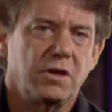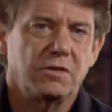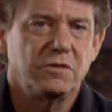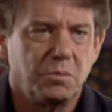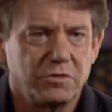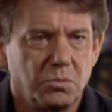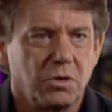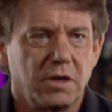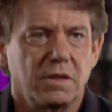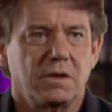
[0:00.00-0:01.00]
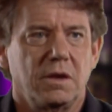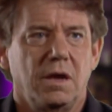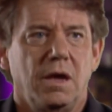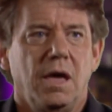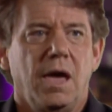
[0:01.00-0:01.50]
day, and she wasn't working that
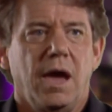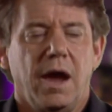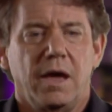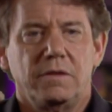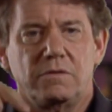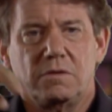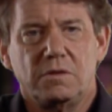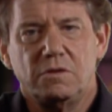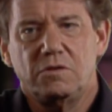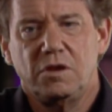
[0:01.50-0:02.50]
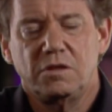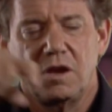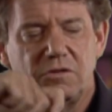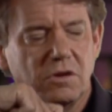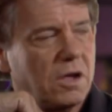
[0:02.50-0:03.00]
day. And this, this
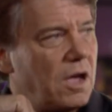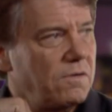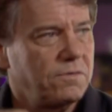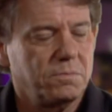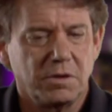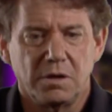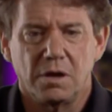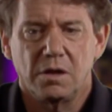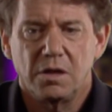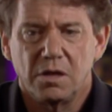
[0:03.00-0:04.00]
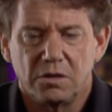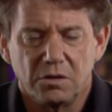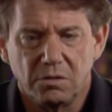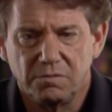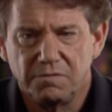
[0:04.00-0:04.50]
nice young guy from the uh,
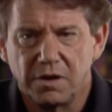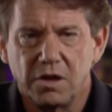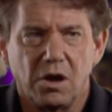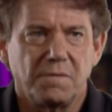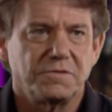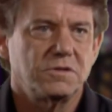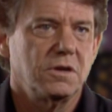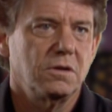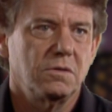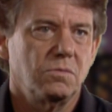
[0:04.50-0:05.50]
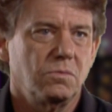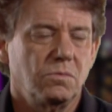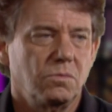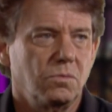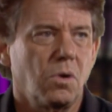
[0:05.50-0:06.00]
little funky office there at
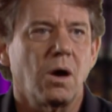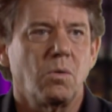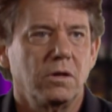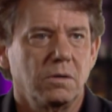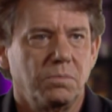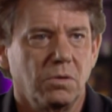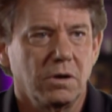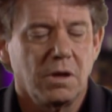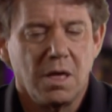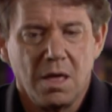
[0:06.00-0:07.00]
Rockwell Airport